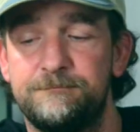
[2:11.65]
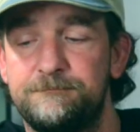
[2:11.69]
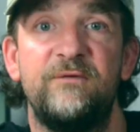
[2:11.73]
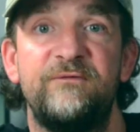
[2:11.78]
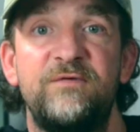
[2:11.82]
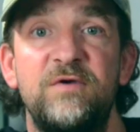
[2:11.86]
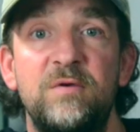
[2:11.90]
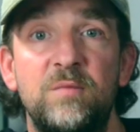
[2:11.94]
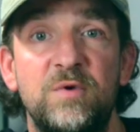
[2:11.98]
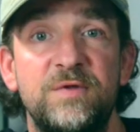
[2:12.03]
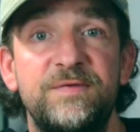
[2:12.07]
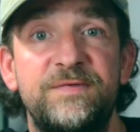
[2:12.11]
A
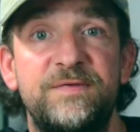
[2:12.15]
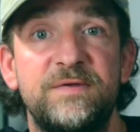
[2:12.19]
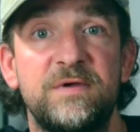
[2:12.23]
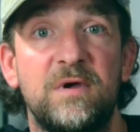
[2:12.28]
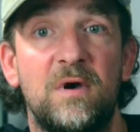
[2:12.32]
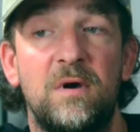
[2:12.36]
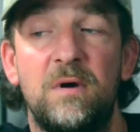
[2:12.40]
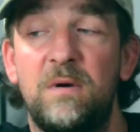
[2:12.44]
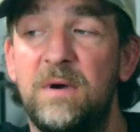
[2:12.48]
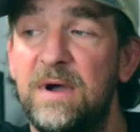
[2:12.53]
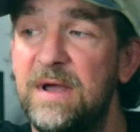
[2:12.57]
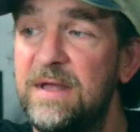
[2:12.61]
few months
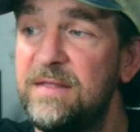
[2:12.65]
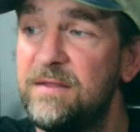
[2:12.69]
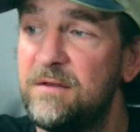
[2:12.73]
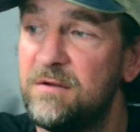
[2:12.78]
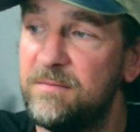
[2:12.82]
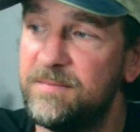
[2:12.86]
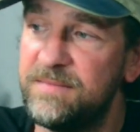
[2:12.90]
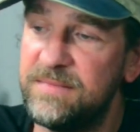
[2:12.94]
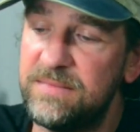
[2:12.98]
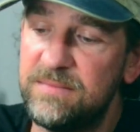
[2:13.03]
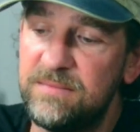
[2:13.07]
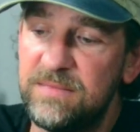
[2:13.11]
ago, I ended
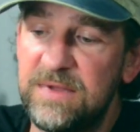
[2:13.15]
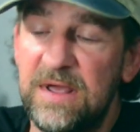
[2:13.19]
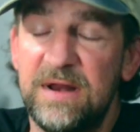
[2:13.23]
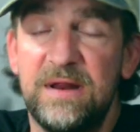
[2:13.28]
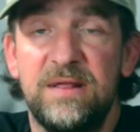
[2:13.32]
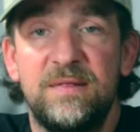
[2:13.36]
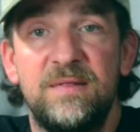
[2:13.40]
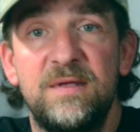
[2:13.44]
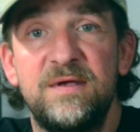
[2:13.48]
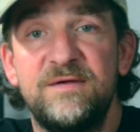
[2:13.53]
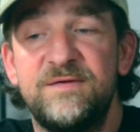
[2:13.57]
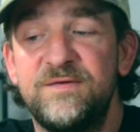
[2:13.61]
up
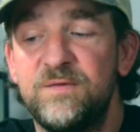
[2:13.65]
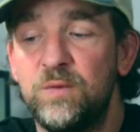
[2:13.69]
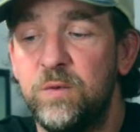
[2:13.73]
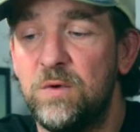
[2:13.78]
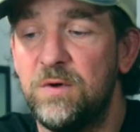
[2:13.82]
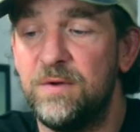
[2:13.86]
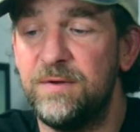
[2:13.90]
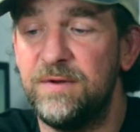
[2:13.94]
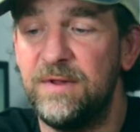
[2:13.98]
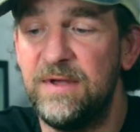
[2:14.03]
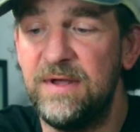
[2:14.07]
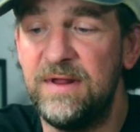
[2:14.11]
getting this
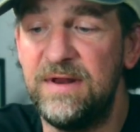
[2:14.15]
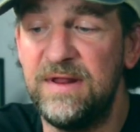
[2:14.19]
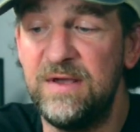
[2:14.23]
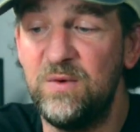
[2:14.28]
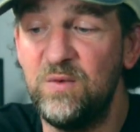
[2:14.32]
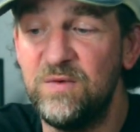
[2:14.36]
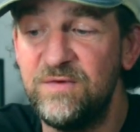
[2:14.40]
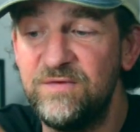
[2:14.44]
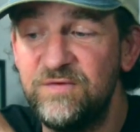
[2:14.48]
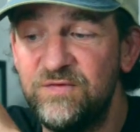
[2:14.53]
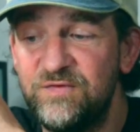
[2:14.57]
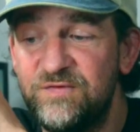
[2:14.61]
one, and it
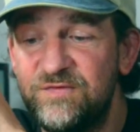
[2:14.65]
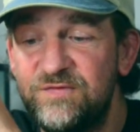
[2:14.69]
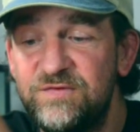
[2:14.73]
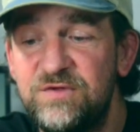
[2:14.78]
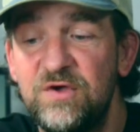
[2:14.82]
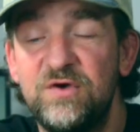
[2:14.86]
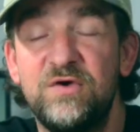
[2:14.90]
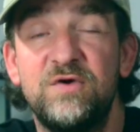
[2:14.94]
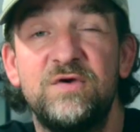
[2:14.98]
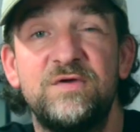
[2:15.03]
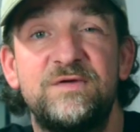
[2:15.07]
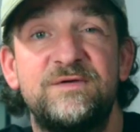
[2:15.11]
was
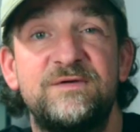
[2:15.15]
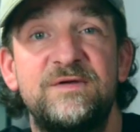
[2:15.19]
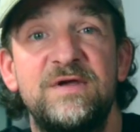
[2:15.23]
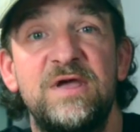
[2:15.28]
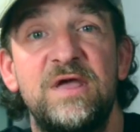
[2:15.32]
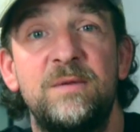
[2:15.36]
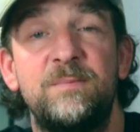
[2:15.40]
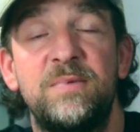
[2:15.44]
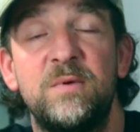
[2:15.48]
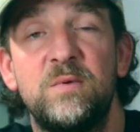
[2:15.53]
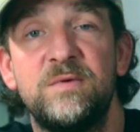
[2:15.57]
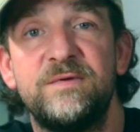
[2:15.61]
dirt
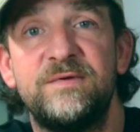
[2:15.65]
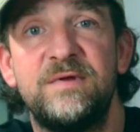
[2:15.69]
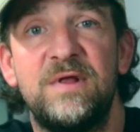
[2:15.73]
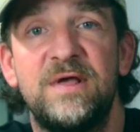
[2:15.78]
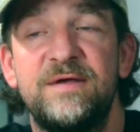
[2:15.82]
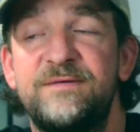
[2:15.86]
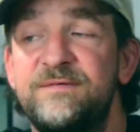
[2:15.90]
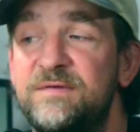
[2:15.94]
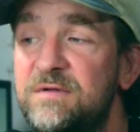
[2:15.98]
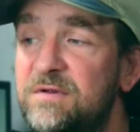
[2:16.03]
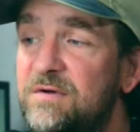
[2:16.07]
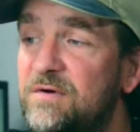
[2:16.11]
cheap. It was
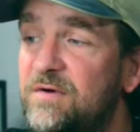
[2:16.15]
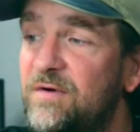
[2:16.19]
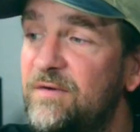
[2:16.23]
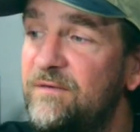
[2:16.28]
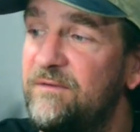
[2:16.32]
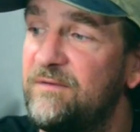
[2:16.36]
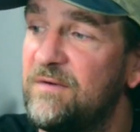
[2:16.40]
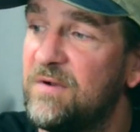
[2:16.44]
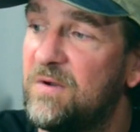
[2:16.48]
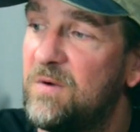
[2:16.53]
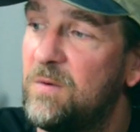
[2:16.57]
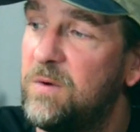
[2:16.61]
less than
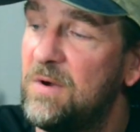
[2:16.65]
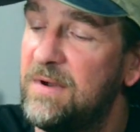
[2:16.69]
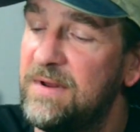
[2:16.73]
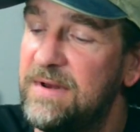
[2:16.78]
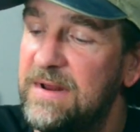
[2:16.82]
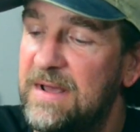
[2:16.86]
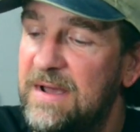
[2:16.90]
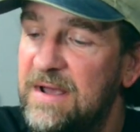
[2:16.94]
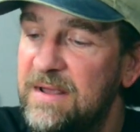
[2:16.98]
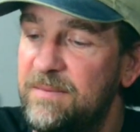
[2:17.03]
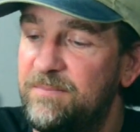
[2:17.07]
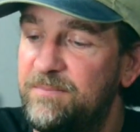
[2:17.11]
100 quid.
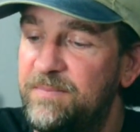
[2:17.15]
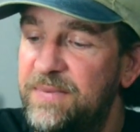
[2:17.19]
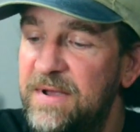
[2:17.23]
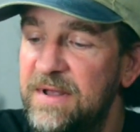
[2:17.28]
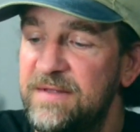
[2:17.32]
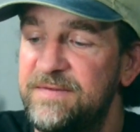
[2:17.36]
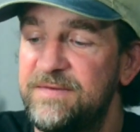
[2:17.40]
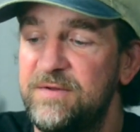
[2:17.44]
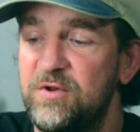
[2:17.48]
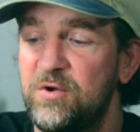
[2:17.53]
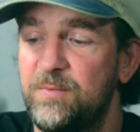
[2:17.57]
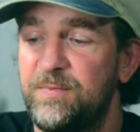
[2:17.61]
I
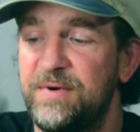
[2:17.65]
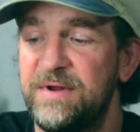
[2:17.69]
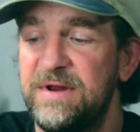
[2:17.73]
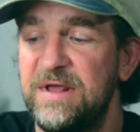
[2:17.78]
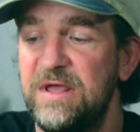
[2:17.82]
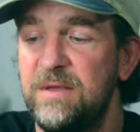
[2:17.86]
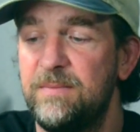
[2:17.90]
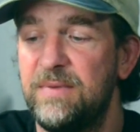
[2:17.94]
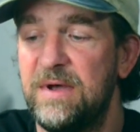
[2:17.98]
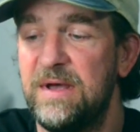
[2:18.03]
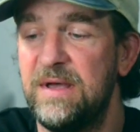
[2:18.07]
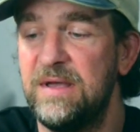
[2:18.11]
picked it up on
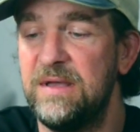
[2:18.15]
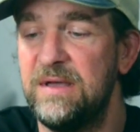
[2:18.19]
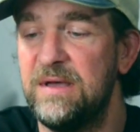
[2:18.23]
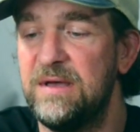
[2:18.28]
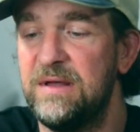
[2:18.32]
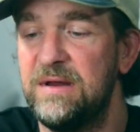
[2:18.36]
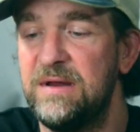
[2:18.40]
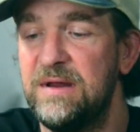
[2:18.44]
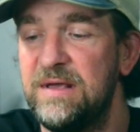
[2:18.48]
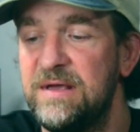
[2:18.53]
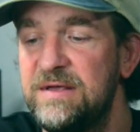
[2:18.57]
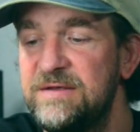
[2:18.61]
eBay,
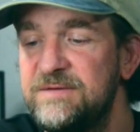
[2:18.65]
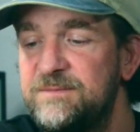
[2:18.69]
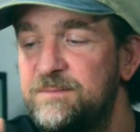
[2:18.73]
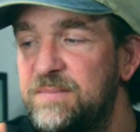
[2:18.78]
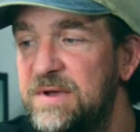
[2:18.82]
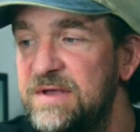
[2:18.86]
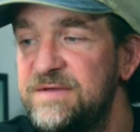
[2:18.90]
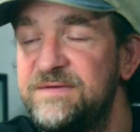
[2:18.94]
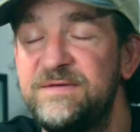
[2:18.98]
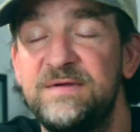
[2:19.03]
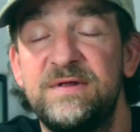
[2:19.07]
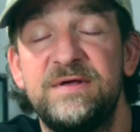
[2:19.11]
and it's
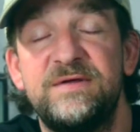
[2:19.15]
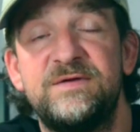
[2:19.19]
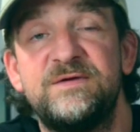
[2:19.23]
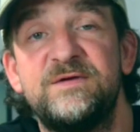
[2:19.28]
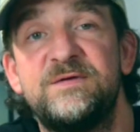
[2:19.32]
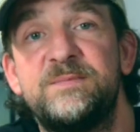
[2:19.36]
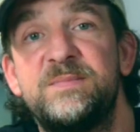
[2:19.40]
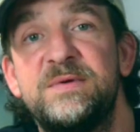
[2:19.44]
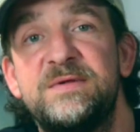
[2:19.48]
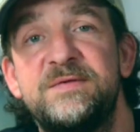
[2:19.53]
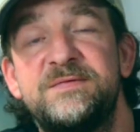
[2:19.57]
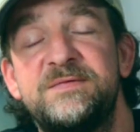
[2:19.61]
basically
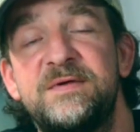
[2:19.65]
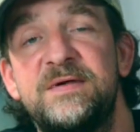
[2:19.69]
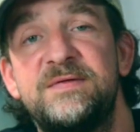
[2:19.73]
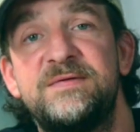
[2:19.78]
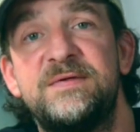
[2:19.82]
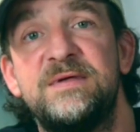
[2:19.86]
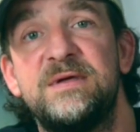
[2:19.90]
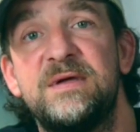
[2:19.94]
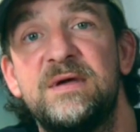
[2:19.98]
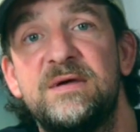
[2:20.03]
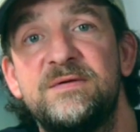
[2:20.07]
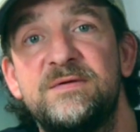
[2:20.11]
just been
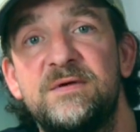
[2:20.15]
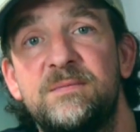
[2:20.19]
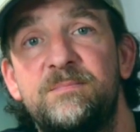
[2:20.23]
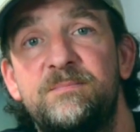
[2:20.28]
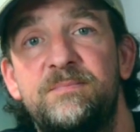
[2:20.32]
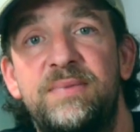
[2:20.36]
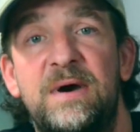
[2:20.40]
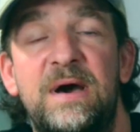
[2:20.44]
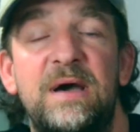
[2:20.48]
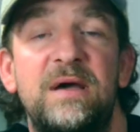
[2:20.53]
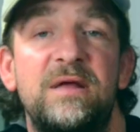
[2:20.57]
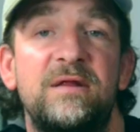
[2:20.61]
sitting as a
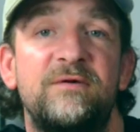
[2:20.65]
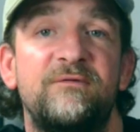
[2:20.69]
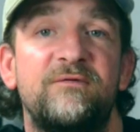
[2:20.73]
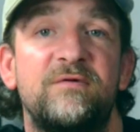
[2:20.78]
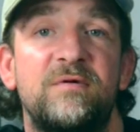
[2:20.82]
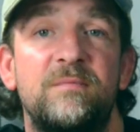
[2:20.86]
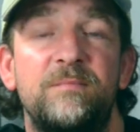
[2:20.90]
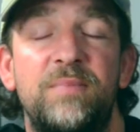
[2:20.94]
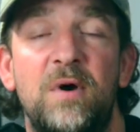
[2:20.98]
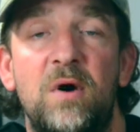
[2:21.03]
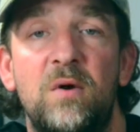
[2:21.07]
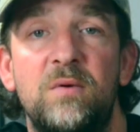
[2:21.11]
pile of
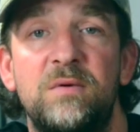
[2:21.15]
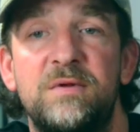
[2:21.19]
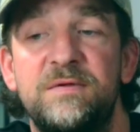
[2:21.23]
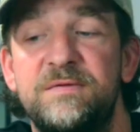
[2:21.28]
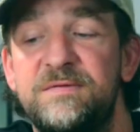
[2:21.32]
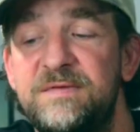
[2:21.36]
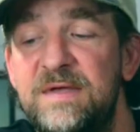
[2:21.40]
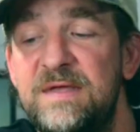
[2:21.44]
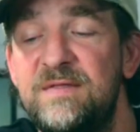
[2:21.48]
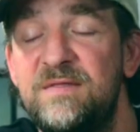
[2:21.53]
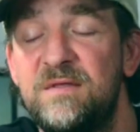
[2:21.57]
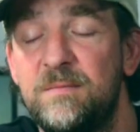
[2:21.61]

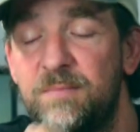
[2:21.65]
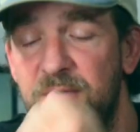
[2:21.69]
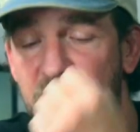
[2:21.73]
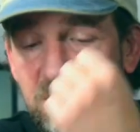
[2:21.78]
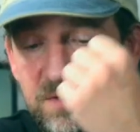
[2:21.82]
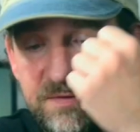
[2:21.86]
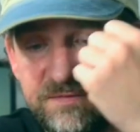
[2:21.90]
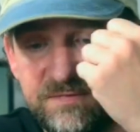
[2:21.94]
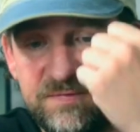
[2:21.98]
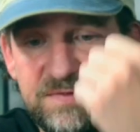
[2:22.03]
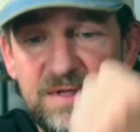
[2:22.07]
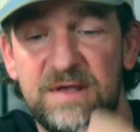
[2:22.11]
components in the
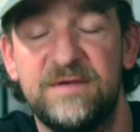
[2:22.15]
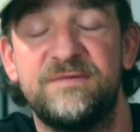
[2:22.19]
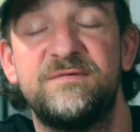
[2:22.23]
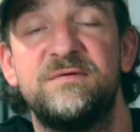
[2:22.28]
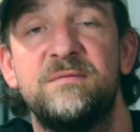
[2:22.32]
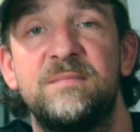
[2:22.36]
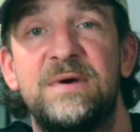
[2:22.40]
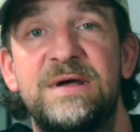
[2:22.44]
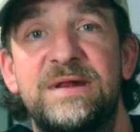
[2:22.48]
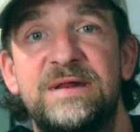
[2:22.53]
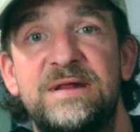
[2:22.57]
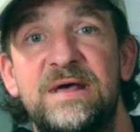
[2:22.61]
box next to
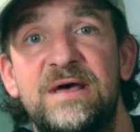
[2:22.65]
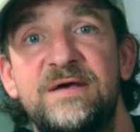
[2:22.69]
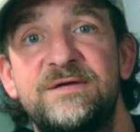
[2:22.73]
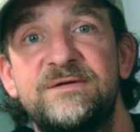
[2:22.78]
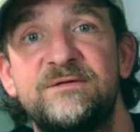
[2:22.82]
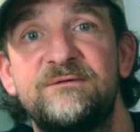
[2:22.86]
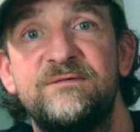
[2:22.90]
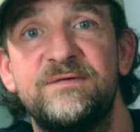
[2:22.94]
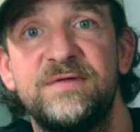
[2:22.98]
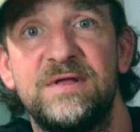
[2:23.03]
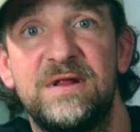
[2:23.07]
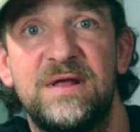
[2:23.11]
my
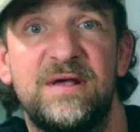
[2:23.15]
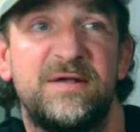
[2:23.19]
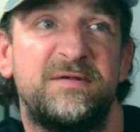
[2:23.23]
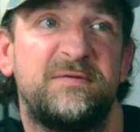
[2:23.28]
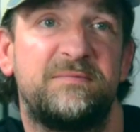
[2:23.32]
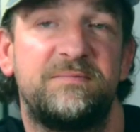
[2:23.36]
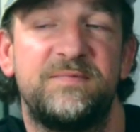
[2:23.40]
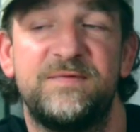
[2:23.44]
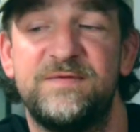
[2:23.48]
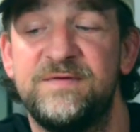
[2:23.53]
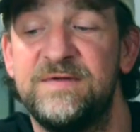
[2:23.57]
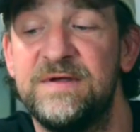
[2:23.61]
desk for the
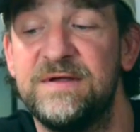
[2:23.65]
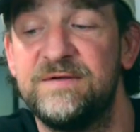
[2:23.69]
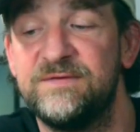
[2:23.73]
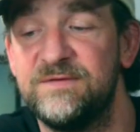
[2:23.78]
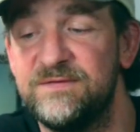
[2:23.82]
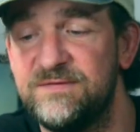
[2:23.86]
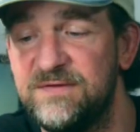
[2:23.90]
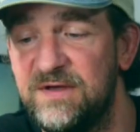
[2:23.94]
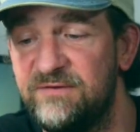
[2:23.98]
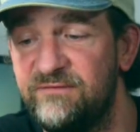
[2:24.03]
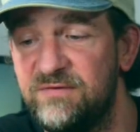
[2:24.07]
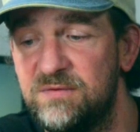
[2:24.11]
last 6 or
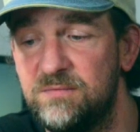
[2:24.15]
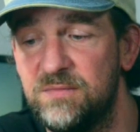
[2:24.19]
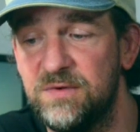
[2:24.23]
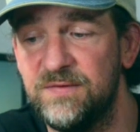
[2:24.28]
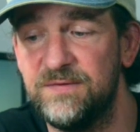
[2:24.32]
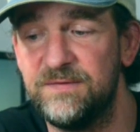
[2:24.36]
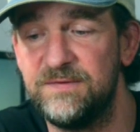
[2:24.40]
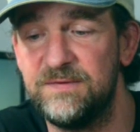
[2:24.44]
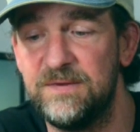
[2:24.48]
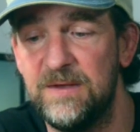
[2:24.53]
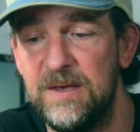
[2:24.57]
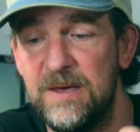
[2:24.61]
7
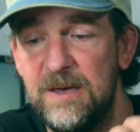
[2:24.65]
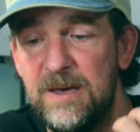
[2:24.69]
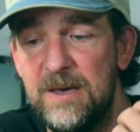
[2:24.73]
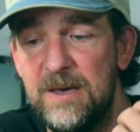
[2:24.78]
months.